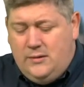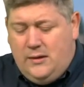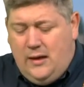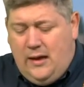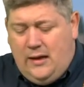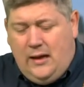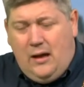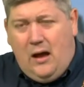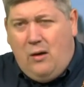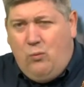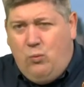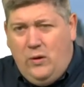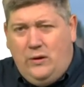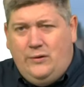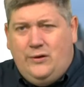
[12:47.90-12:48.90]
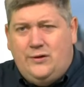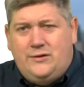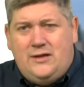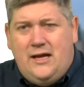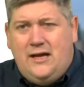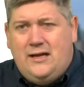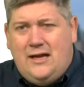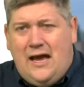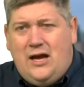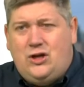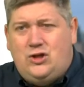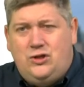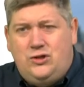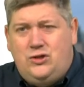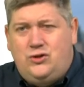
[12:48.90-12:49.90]
and I, I will not take an
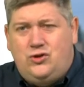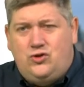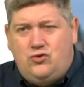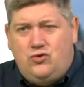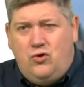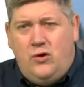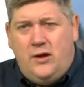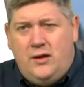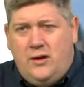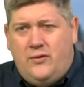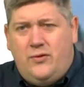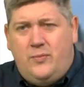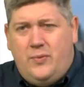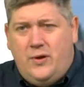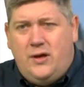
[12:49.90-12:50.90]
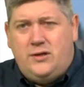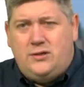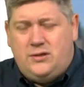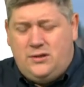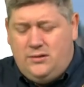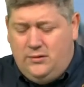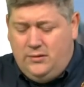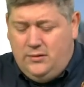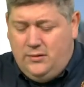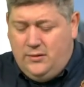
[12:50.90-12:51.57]
action to destroy another person.